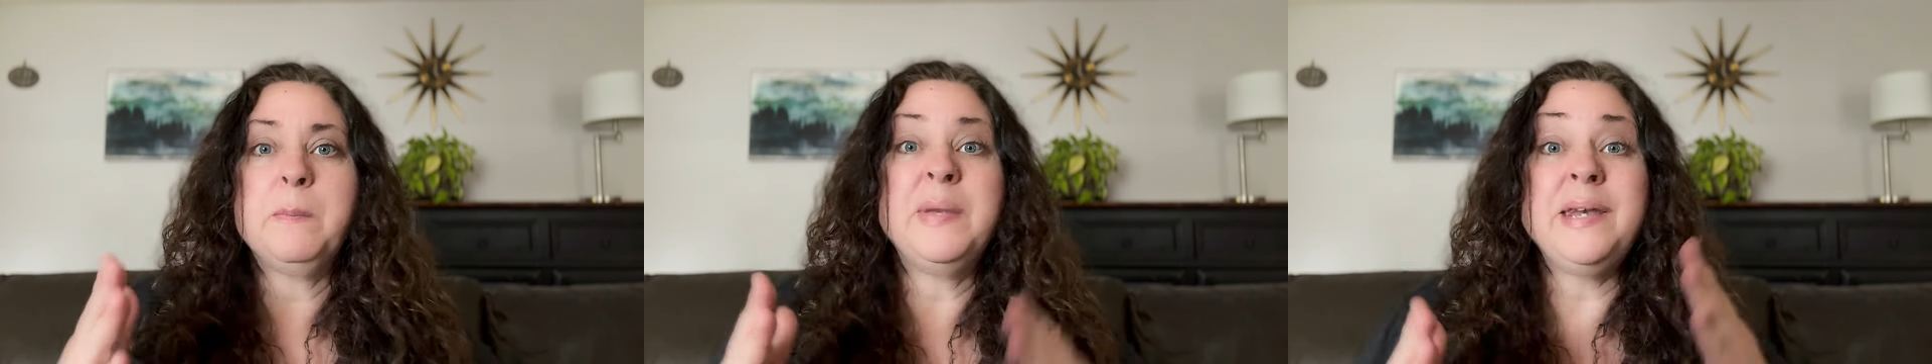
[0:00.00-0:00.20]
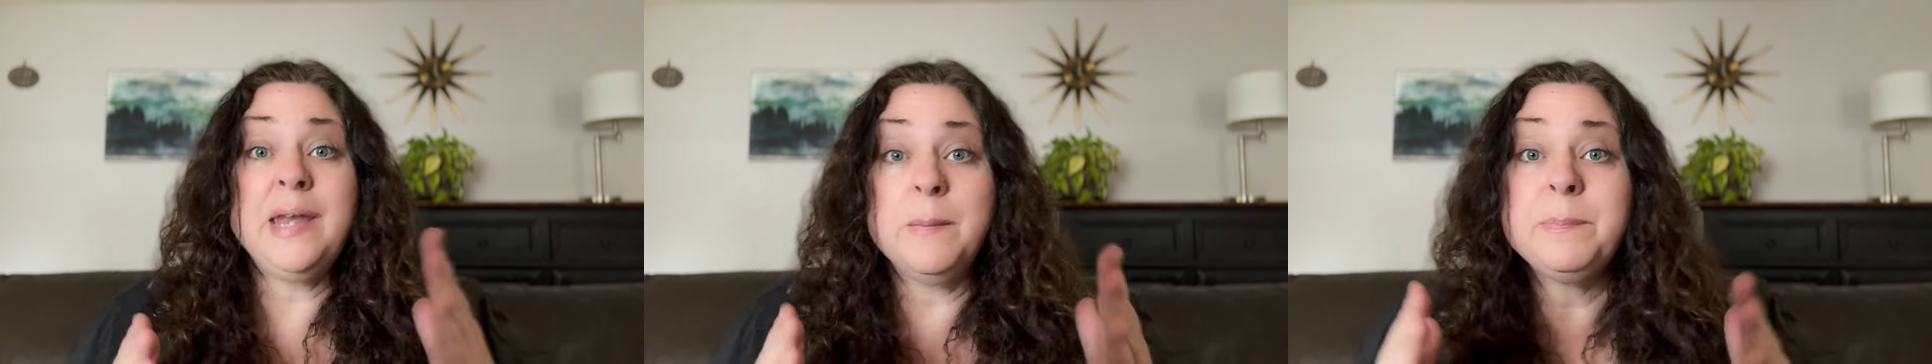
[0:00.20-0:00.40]

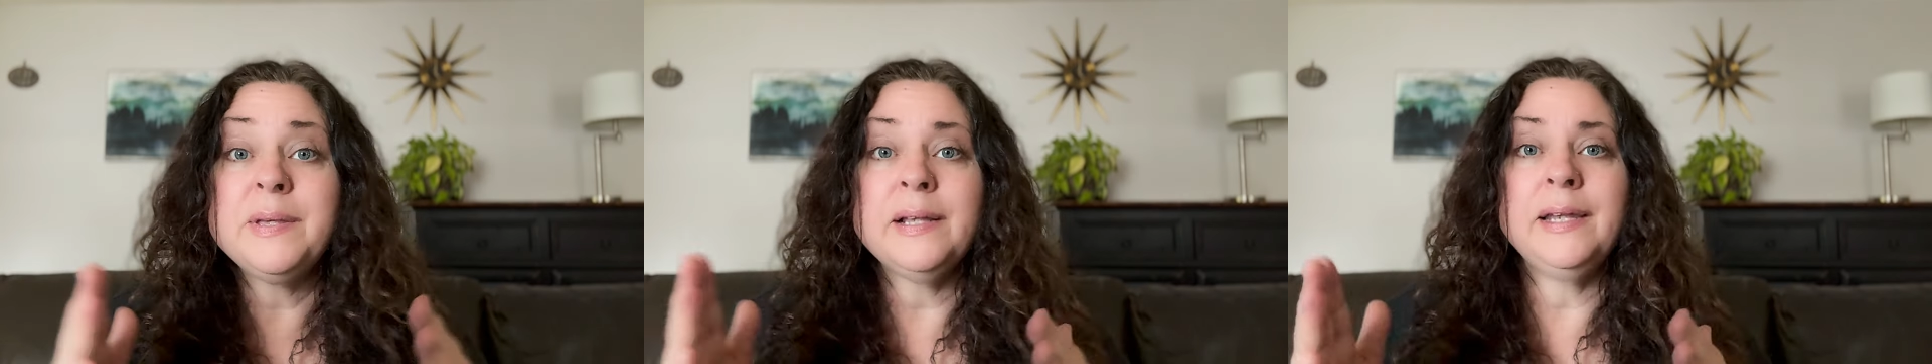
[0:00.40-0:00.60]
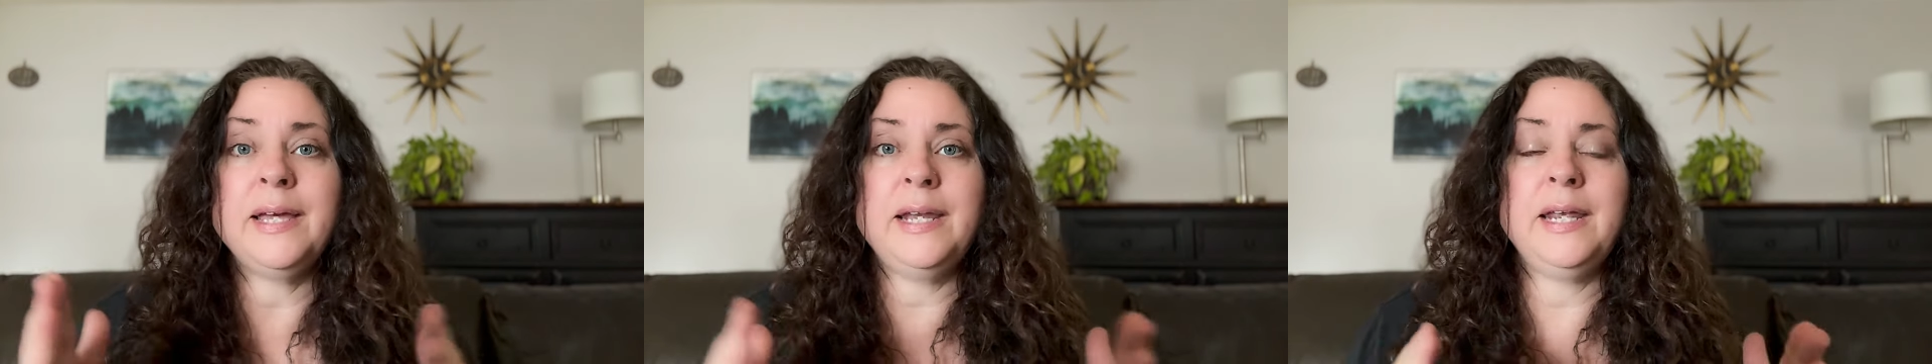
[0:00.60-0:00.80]

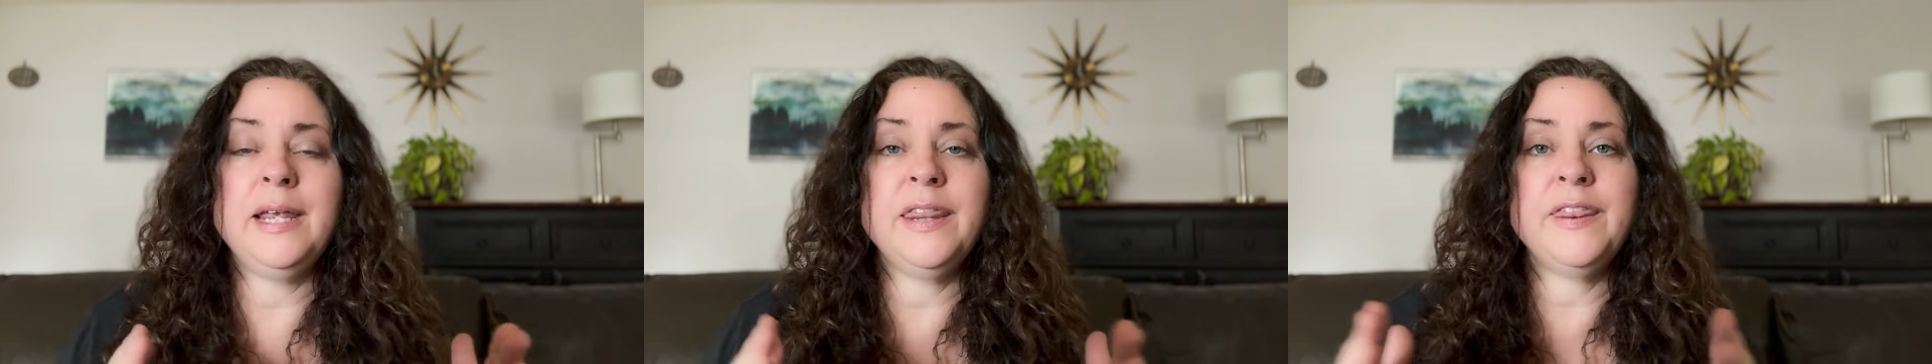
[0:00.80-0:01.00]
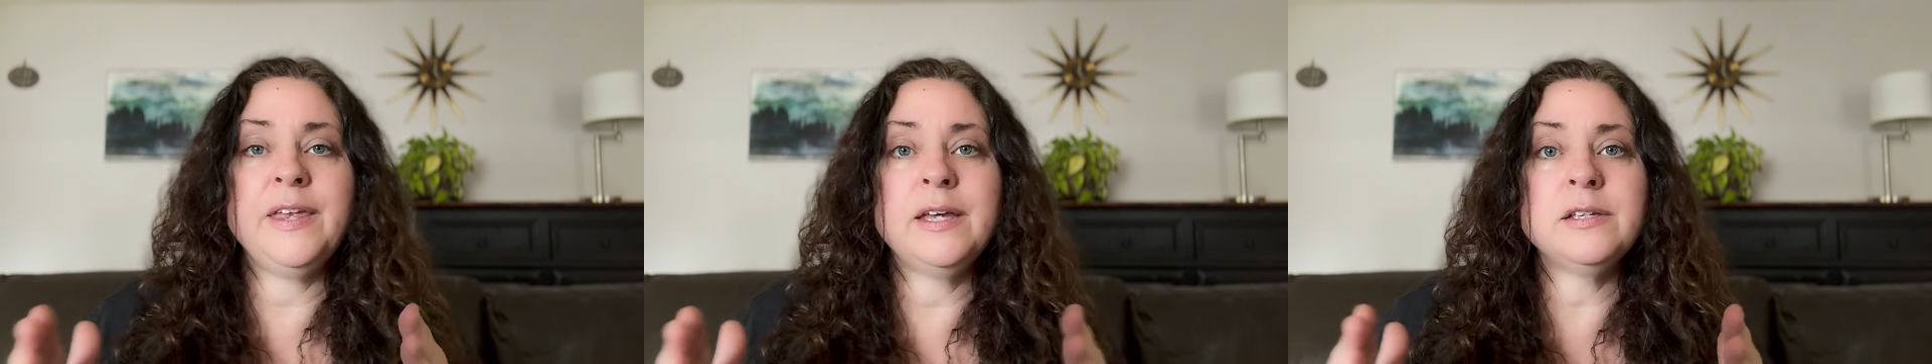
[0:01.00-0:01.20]

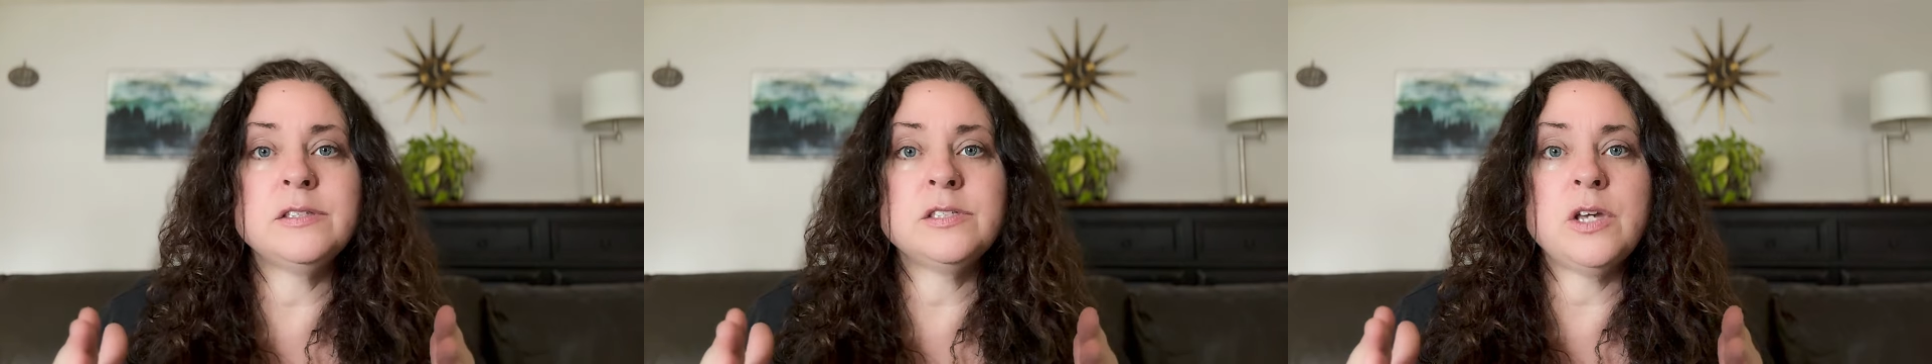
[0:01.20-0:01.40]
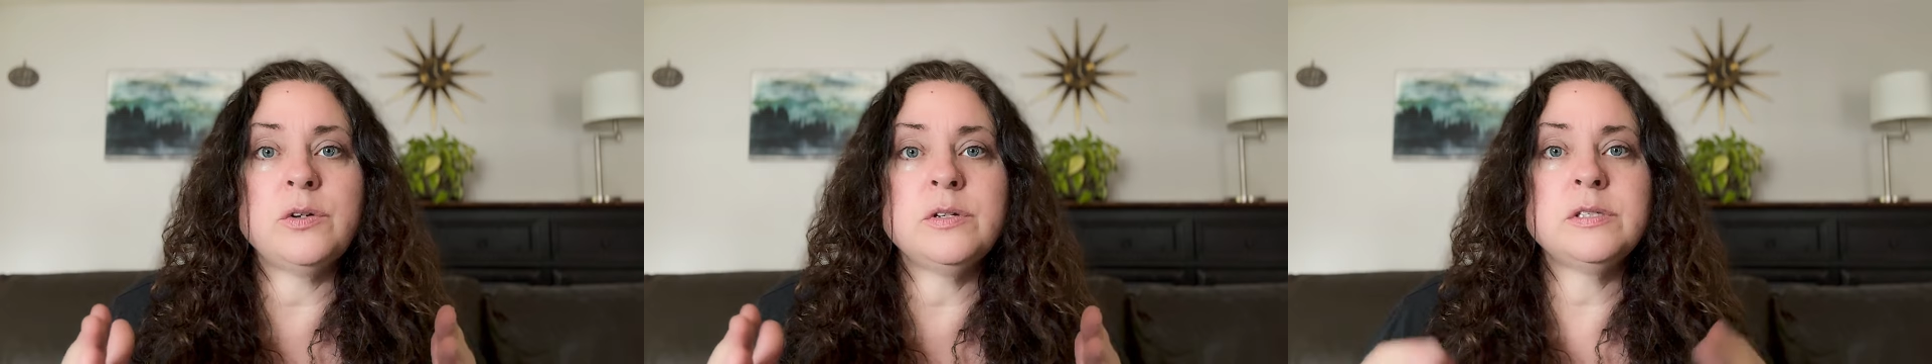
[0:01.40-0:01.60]
manipulating
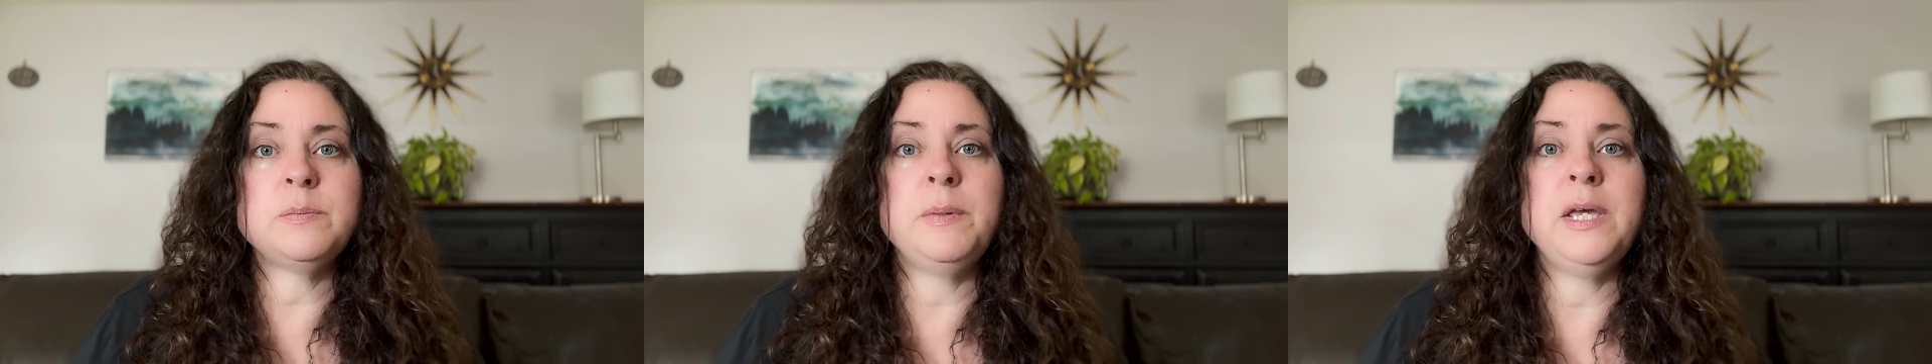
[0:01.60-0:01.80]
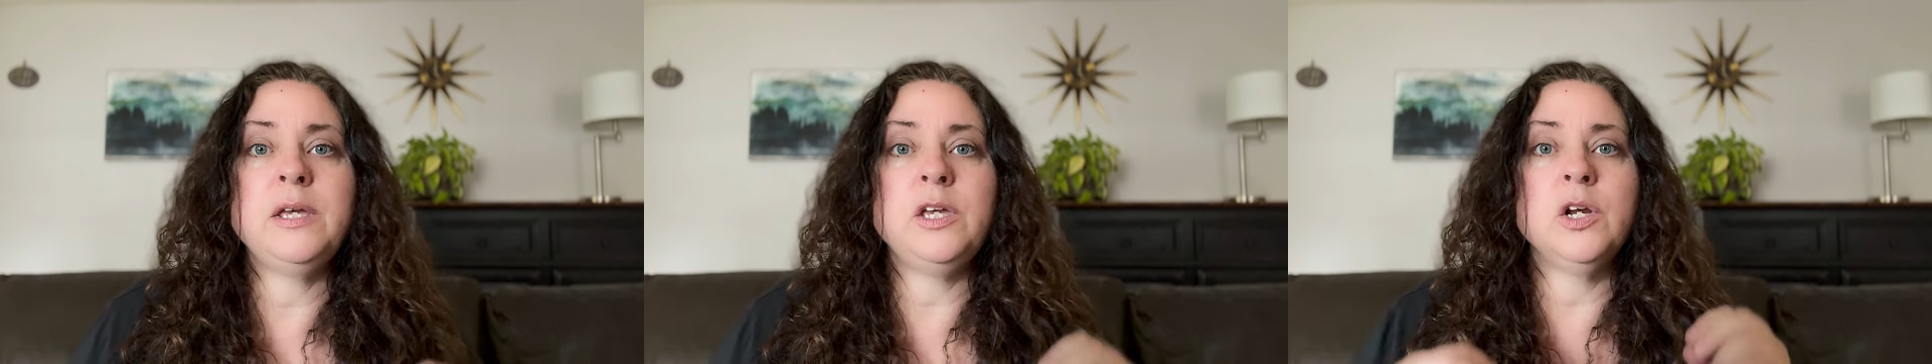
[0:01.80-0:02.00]
things, so to
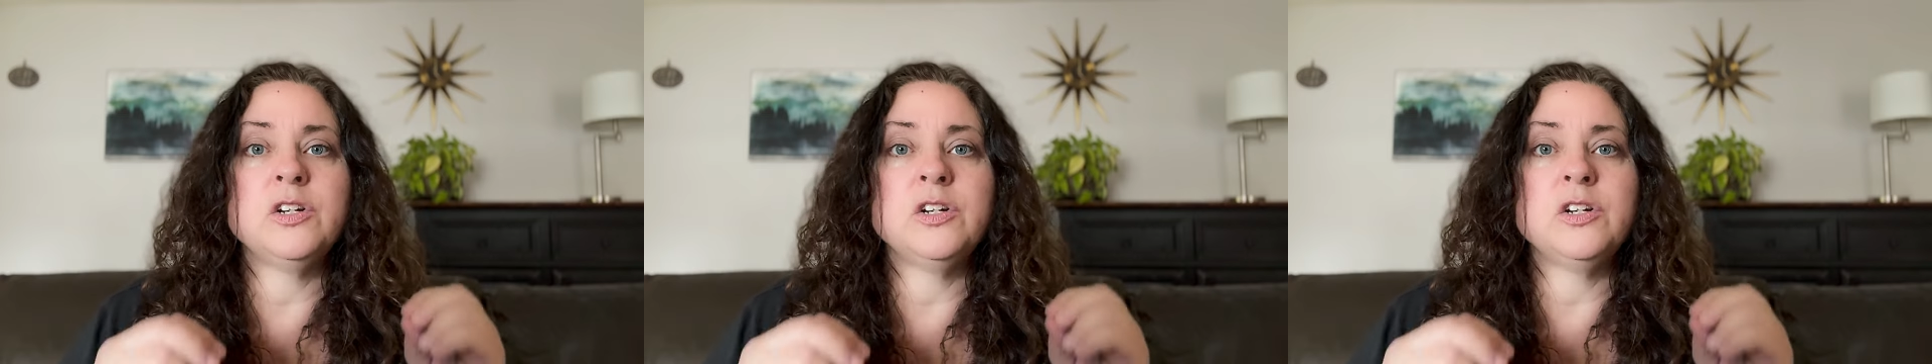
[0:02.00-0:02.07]
speak.